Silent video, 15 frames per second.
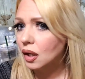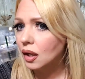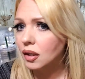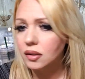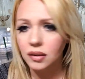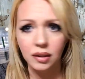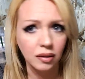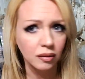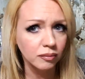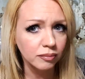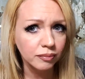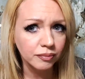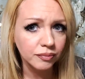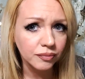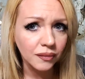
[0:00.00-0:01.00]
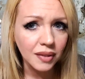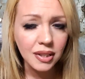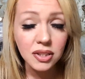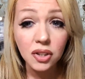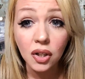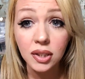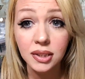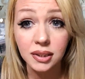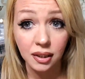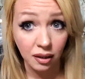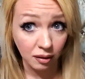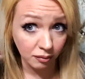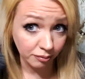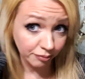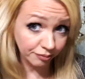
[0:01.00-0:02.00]
I don't know. It's hard to
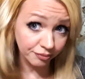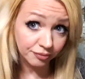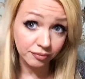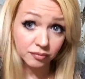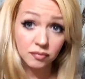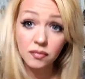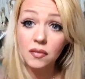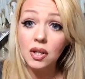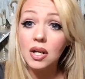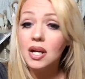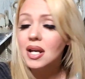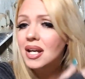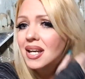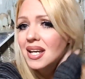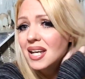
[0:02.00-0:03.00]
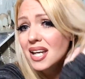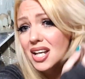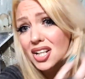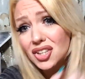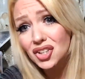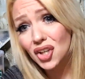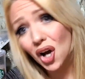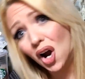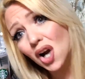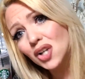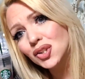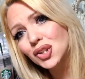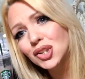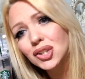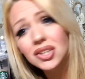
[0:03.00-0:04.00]
tell. It's
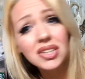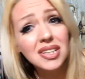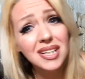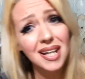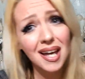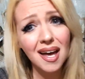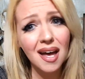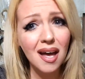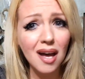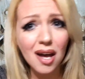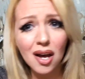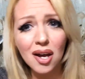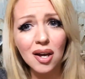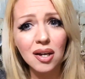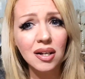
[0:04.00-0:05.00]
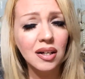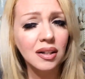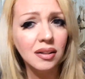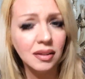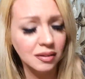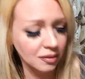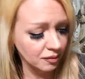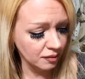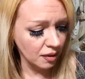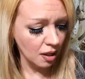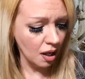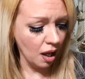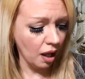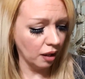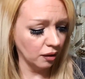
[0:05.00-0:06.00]
hard to tell. I
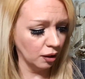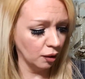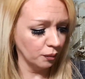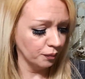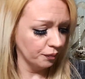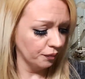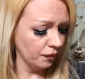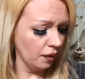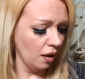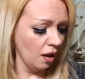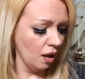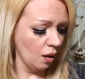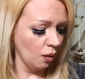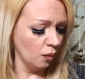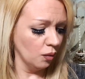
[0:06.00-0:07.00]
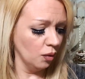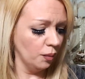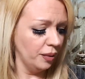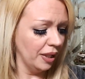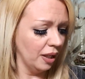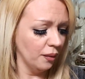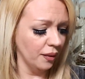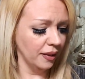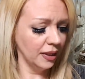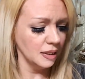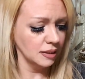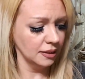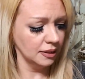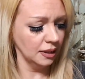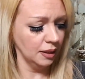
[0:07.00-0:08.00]
don't know. We'll play with it
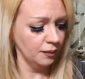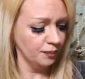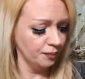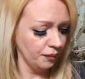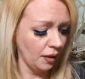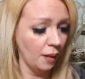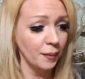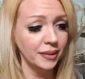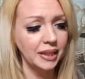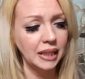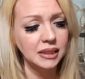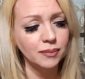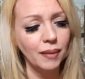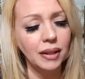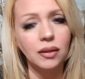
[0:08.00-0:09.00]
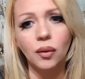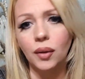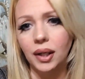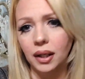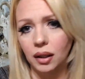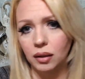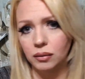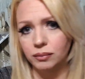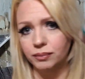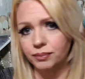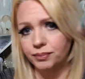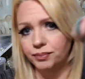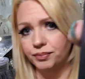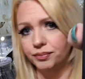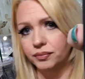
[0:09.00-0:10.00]
and see. That's by L'Oreal.
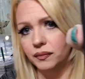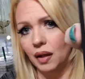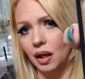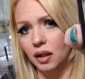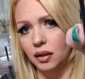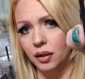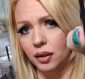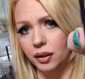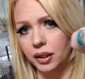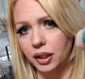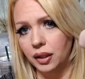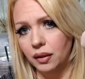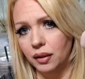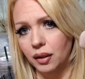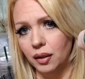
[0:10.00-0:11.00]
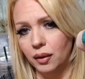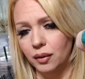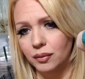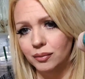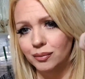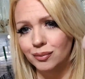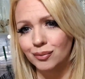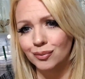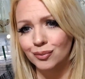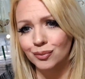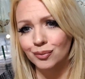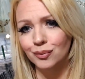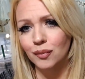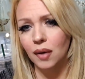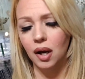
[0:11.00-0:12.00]
Little cute little
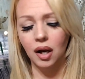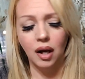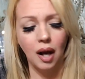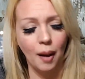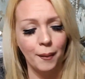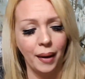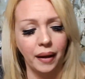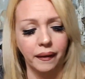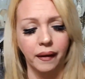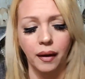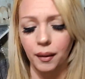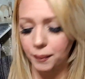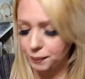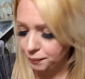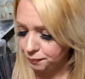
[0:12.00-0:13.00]
compact there.